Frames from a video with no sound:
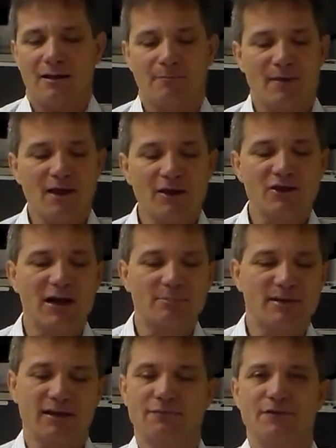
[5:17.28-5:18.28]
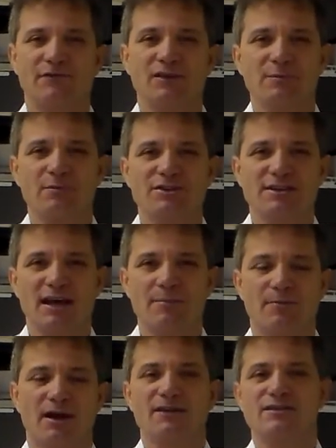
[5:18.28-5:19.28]
it may only drop 10 to
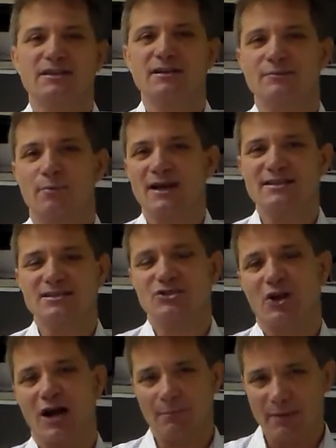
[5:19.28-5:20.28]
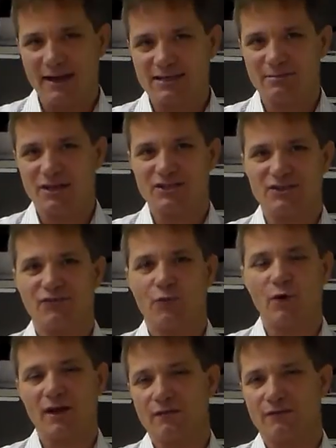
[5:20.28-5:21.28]
15%, but I've seen prices drop by as much as
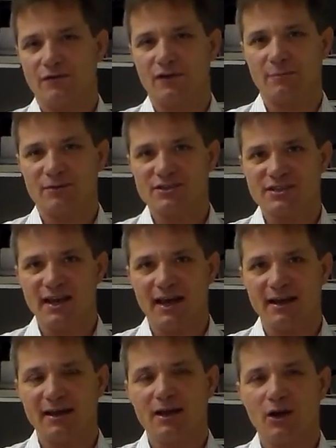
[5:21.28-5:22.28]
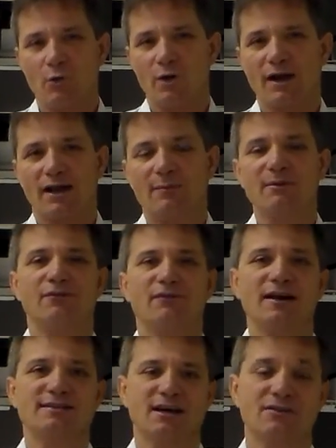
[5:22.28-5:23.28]
40 and 50% when a company
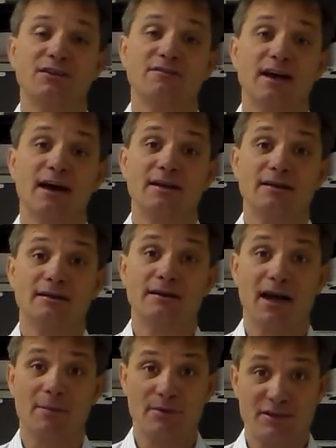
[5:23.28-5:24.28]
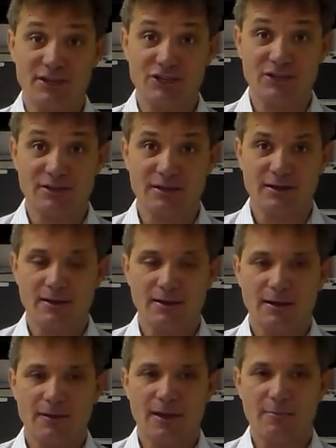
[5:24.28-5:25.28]
finds out they've got competition.
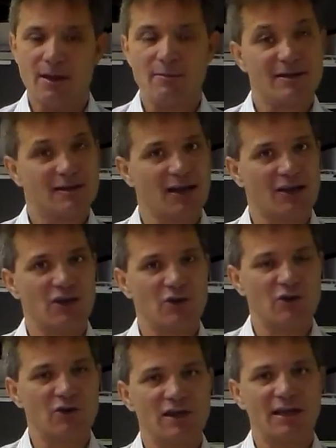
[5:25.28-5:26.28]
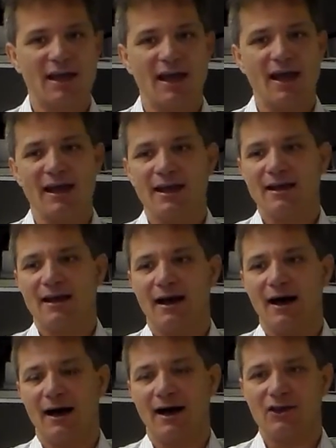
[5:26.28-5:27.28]
They may be telling you you need an
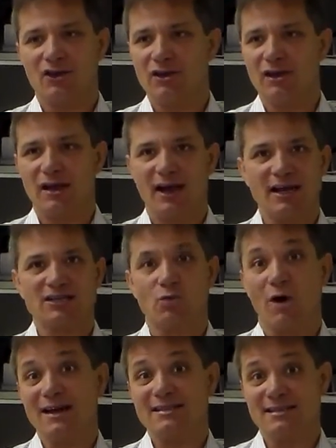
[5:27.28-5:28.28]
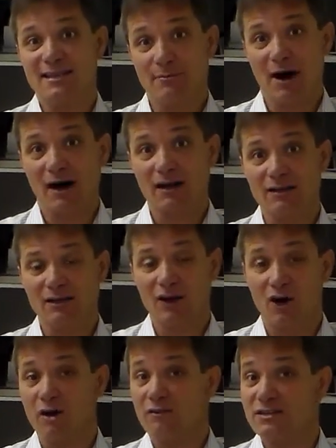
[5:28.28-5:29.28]
XYZ model,
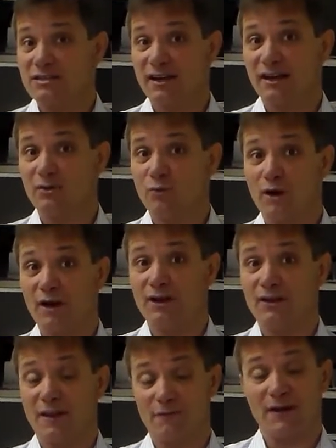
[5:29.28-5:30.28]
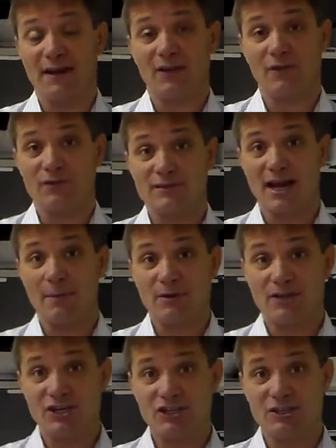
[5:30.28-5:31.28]
and all of a sudden when they find out there's
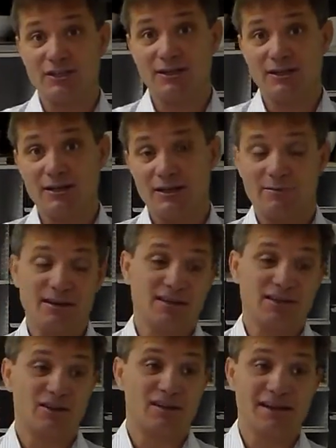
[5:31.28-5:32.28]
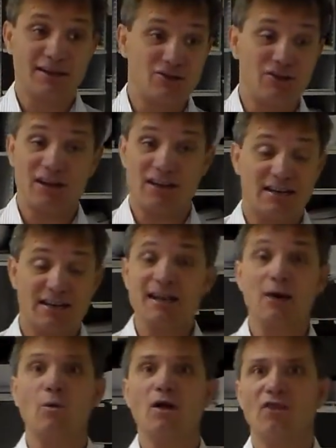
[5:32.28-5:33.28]
competition, they might tell you that you need a
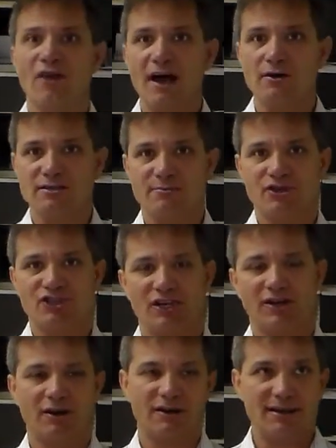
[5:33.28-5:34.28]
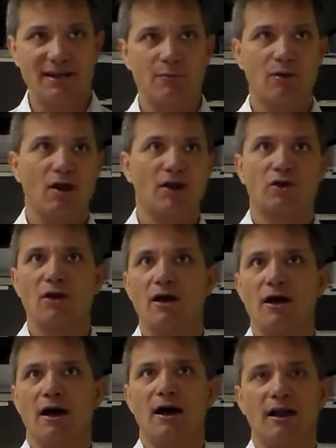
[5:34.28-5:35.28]
DM1000 machine or a
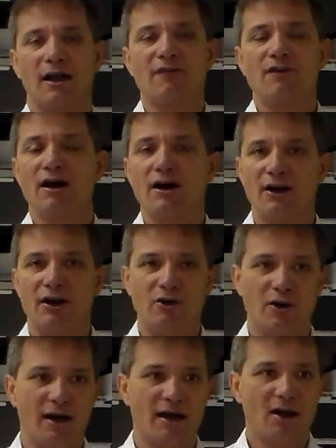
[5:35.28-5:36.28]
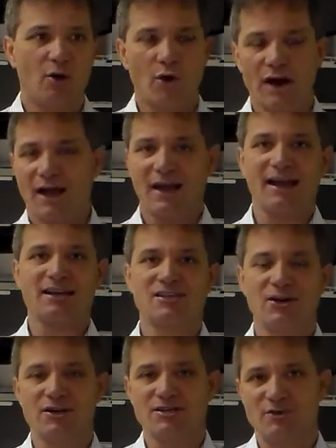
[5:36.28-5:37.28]
DM1100 or a Connect
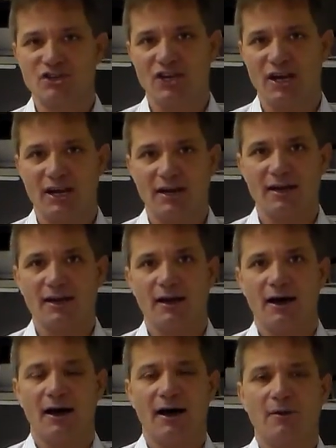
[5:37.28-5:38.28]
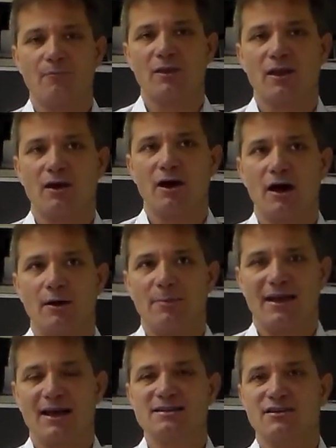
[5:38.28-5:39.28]
series machine
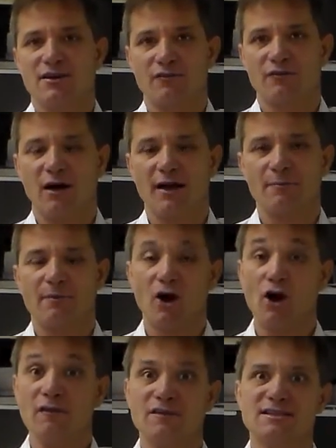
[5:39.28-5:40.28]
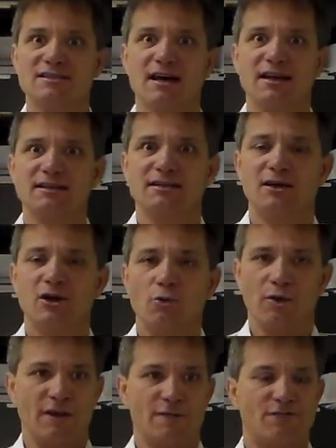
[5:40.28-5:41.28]
because of your volume. But all of a sudden,
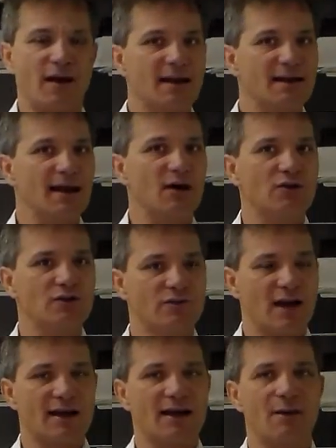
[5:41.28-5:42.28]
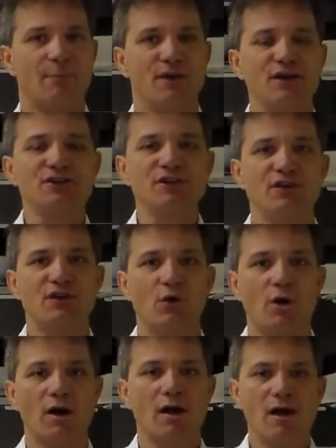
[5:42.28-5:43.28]
when they find out you've got competition in the
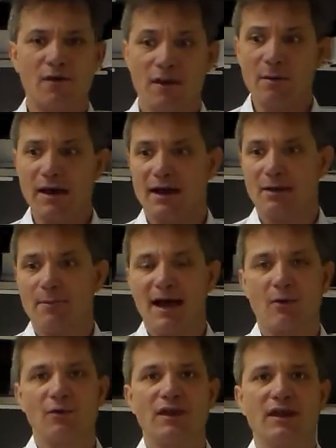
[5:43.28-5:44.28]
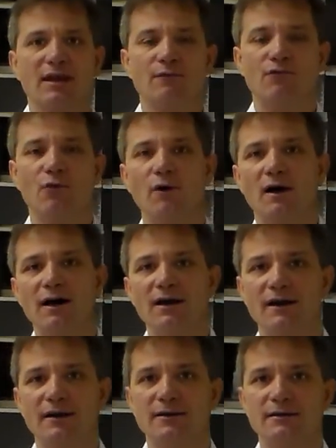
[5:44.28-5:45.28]
door, they might come back with a
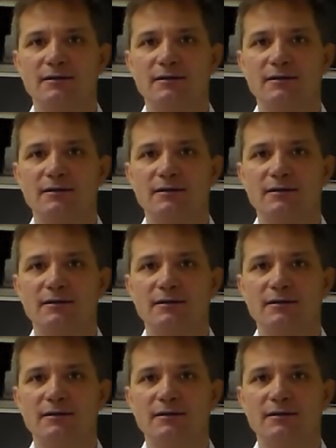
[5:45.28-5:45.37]
DM400.